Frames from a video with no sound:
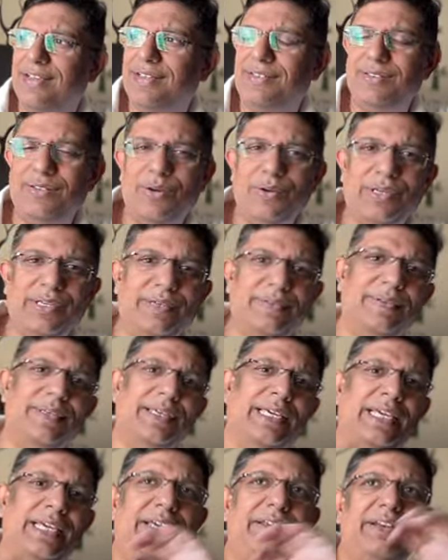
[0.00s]
you know,
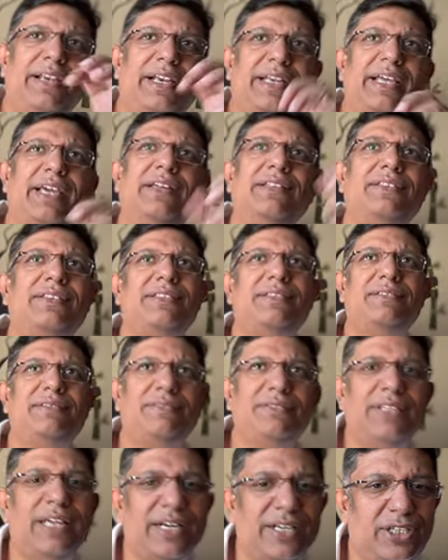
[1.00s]
he
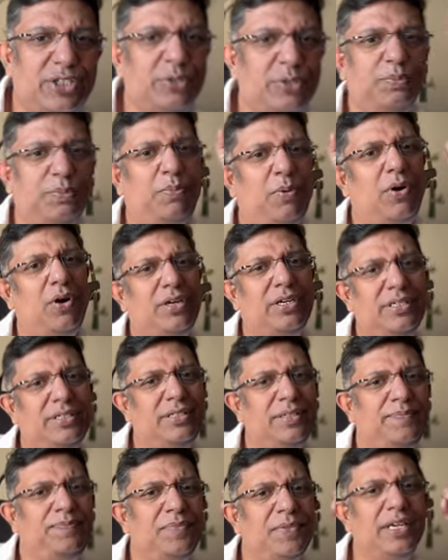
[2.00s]
retains that spot
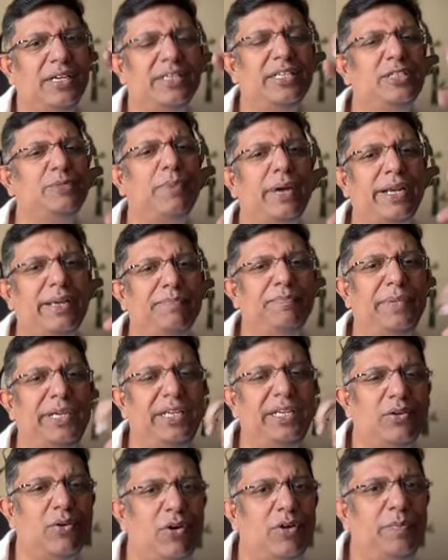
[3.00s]
despite
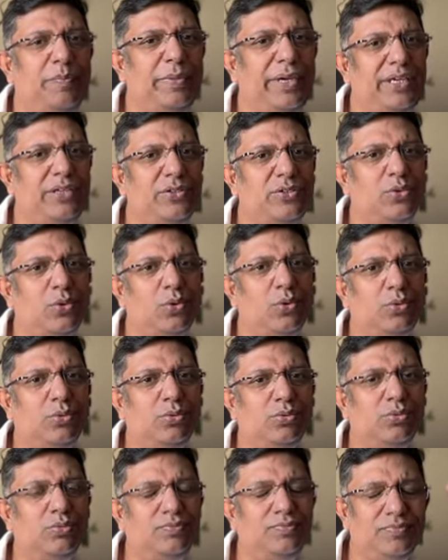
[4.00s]
me not being
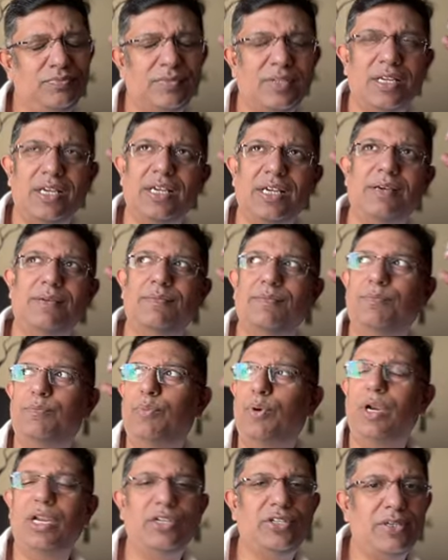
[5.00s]
so
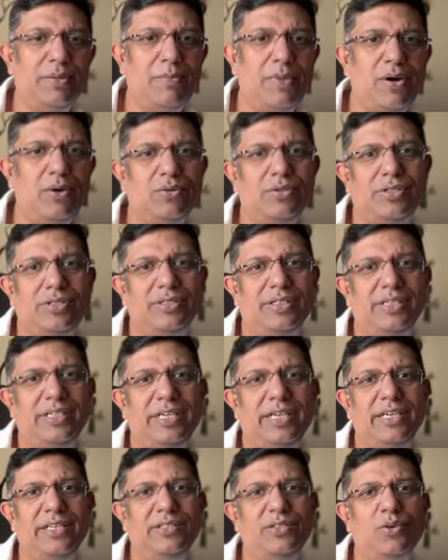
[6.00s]
bullish about
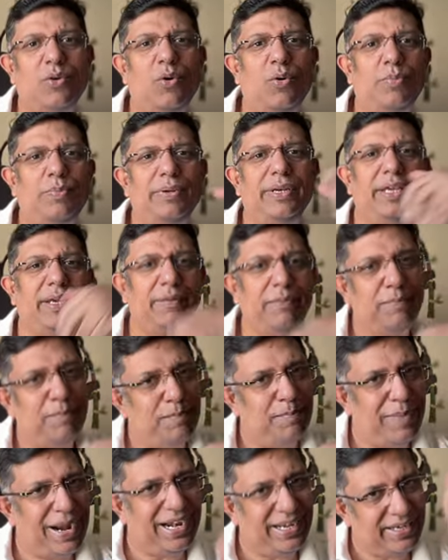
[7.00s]
his opening
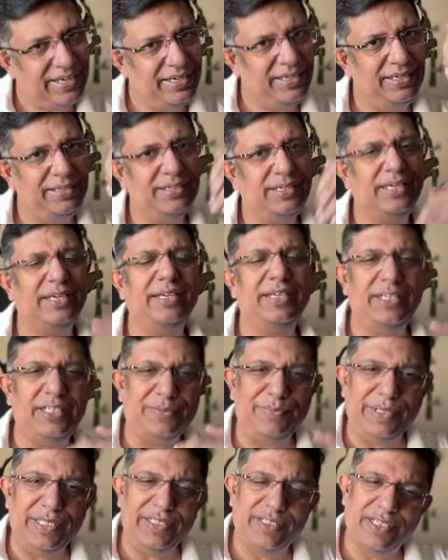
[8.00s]
batting.
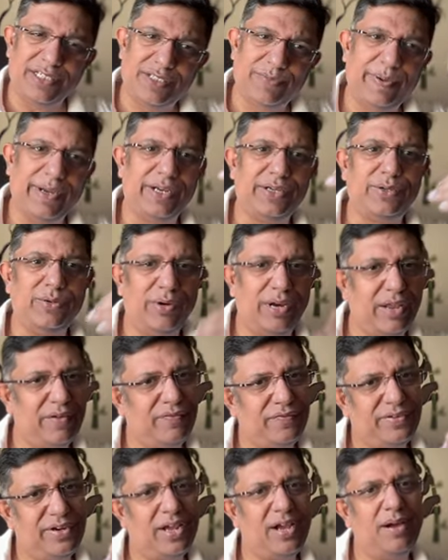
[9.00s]
He's been suspect to
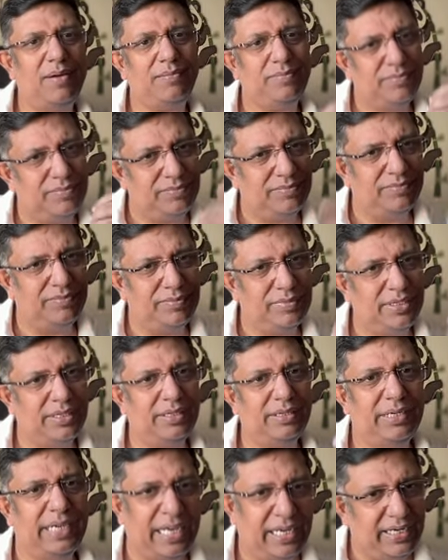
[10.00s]
left arm
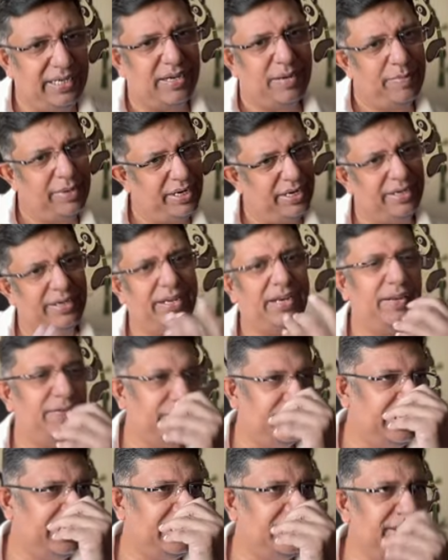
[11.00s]
incoming
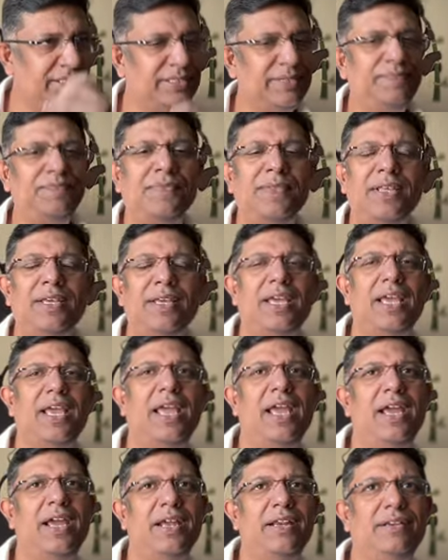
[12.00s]
deliveries,
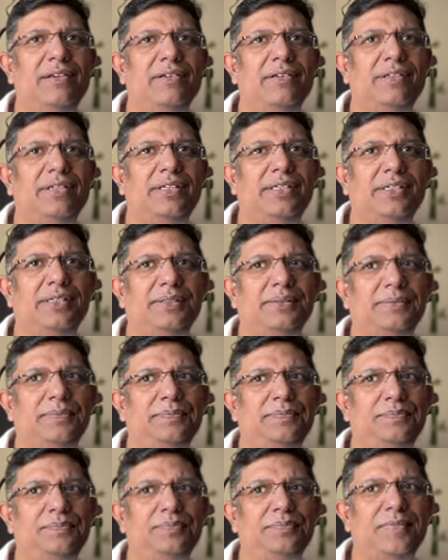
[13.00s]

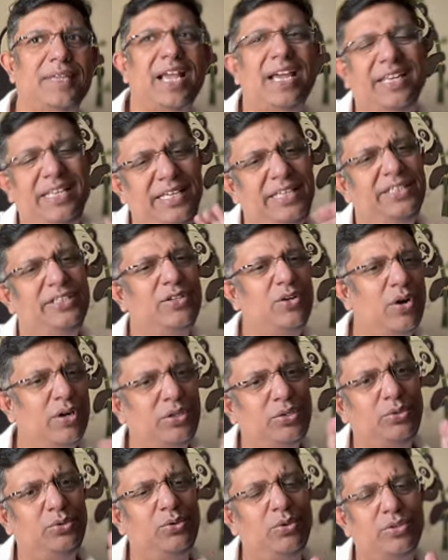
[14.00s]
and he's
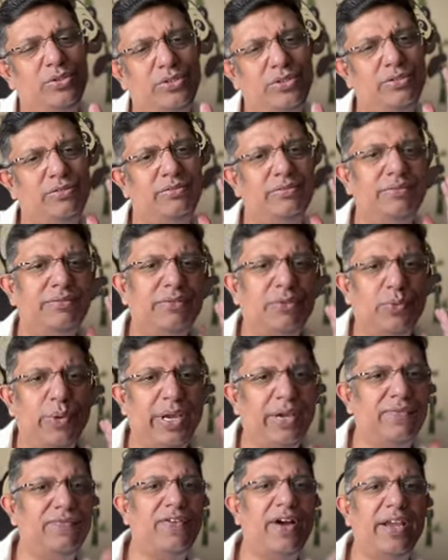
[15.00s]
got to those
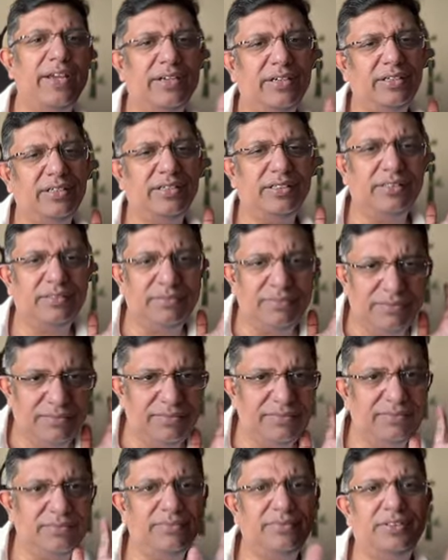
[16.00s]
quick fire
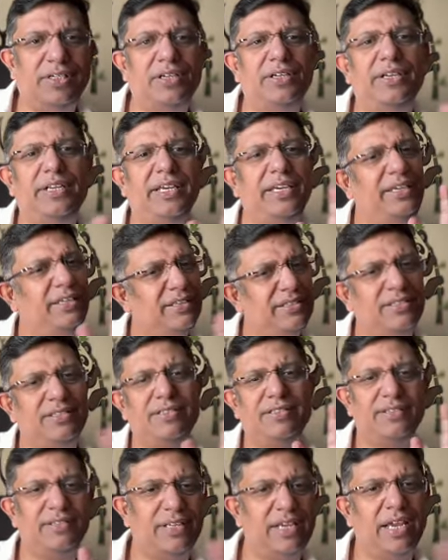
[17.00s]

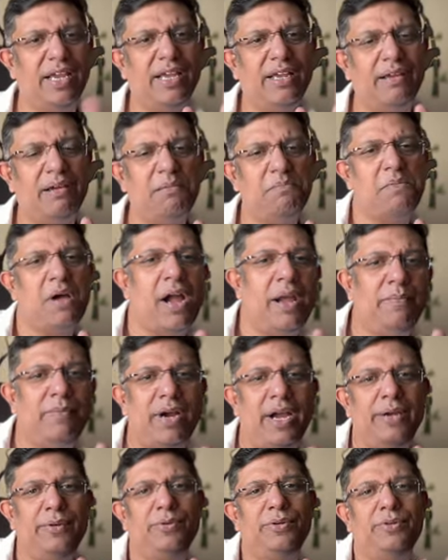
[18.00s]
30s.
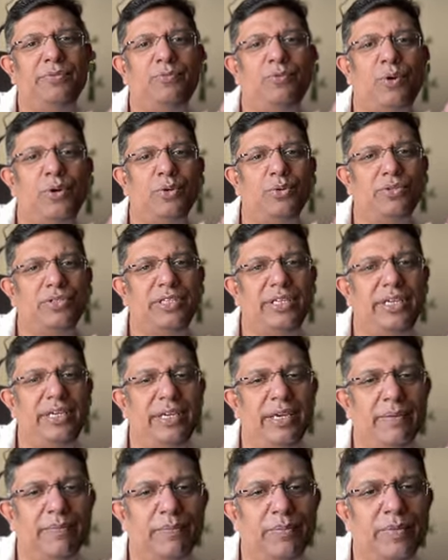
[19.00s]
I would want to see
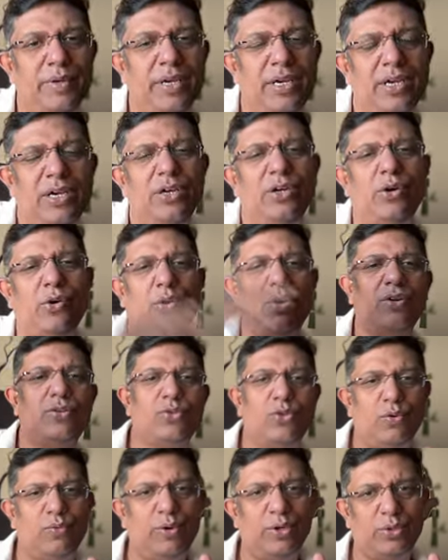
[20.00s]
him
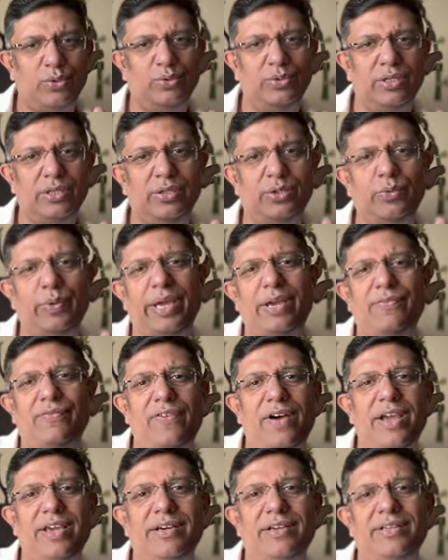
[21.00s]
cross over to the quick
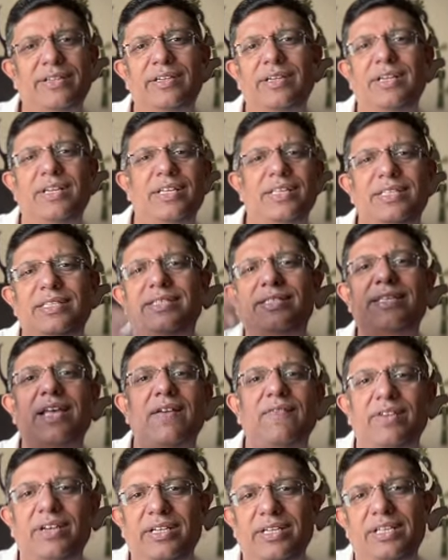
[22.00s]
fire
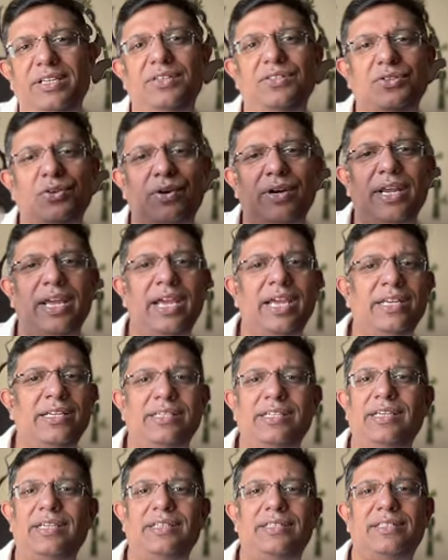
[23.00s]
70s or
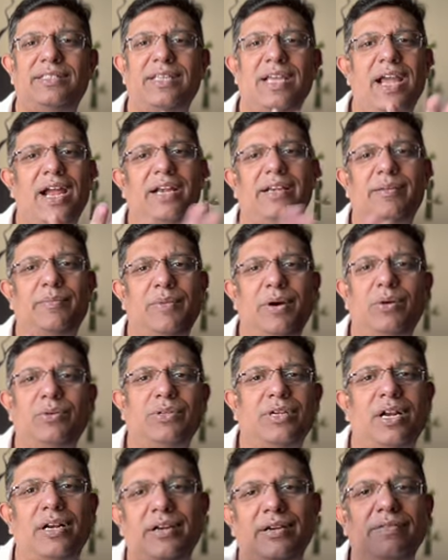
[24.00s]
80s at about
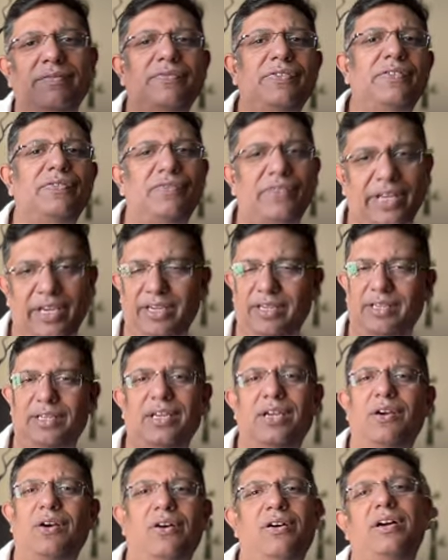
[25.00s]
150
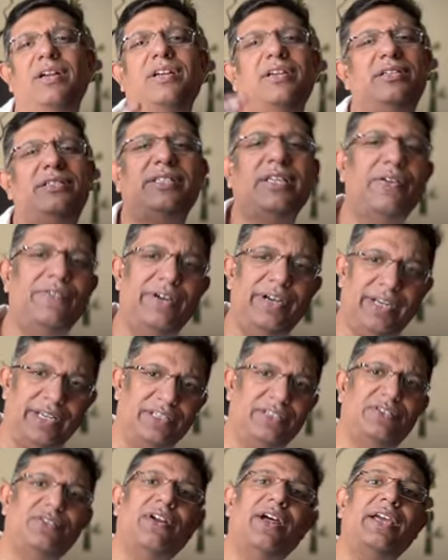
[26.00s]
or
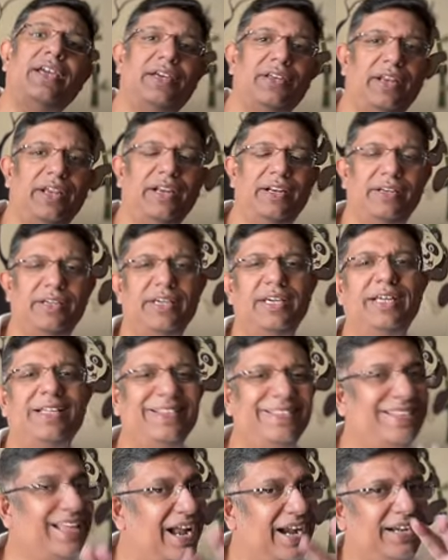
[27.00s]
170 strike rate.
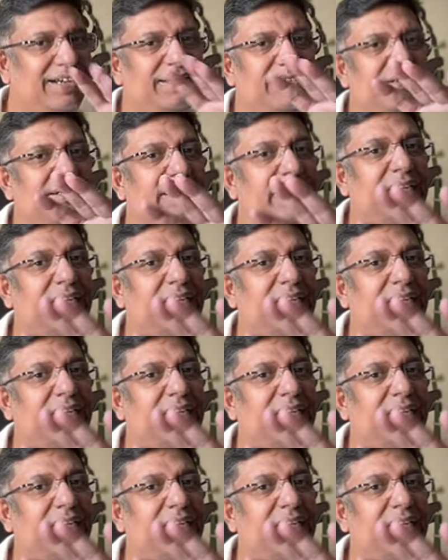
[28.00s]
That